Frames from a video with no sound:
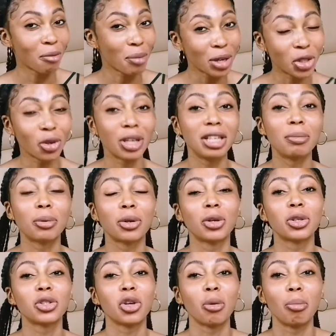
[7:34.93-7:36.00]
Make sure any
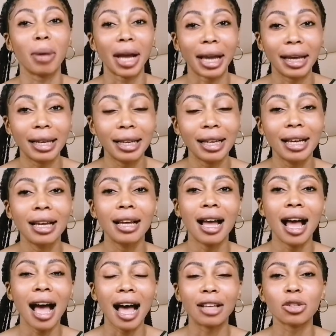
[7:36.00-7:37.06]
product you're buying
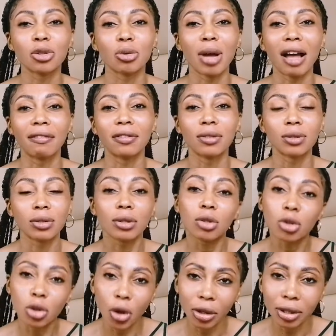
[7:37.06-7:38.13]
has to have
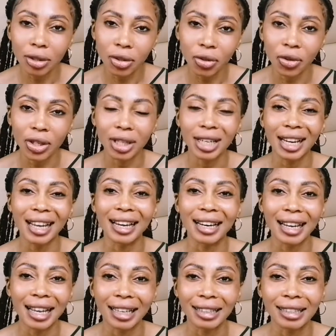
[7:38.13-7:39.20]
sunscreen
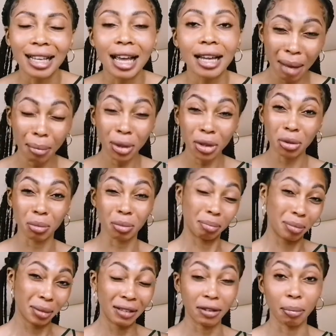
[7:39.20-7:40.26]
in it. I'm going to
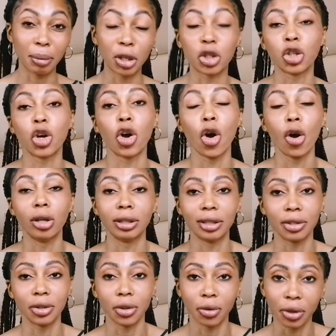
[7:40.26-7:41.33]
leave a picture on
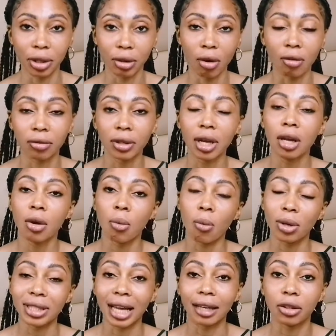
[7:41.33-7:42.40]
the screen of
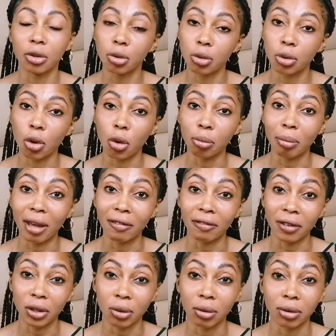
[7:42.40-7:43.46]
what I use on my
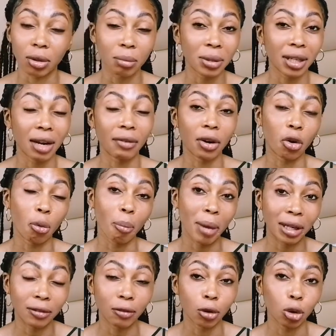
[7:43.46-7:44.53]
face, or something I
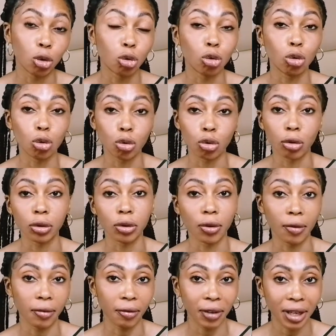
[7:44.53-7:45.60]
recommend for you to use on
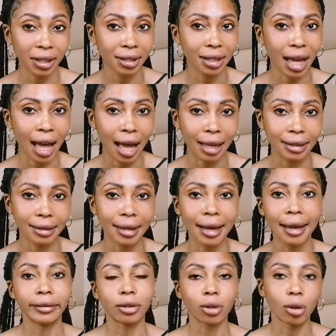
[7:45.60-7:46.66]
your face as
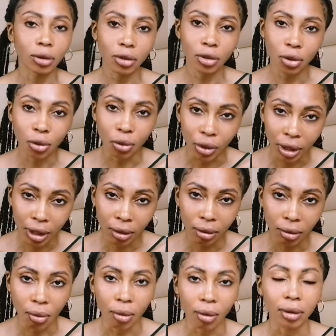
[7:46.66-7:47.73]
sunscreen.